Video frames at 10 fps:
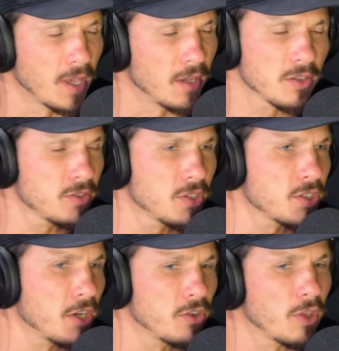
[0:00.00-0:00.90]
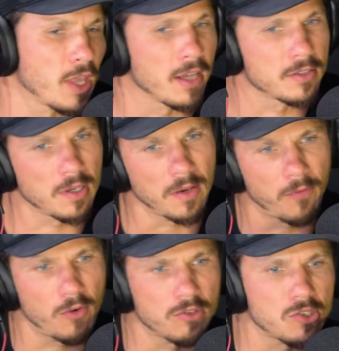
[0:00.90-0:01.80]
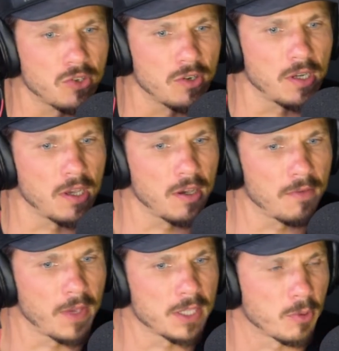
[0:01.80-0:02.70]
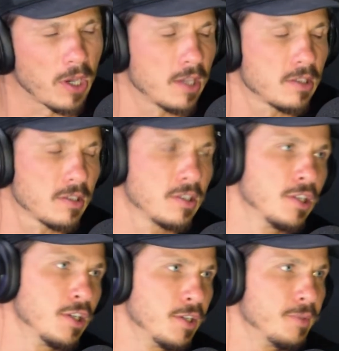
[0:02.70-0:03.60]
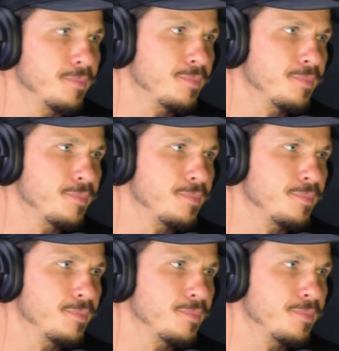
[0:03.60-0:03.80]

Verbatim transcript: yeah don't don't get into that. Yeah, uh, yeah focus on uh, Facebook ads. Yeah, yeah. So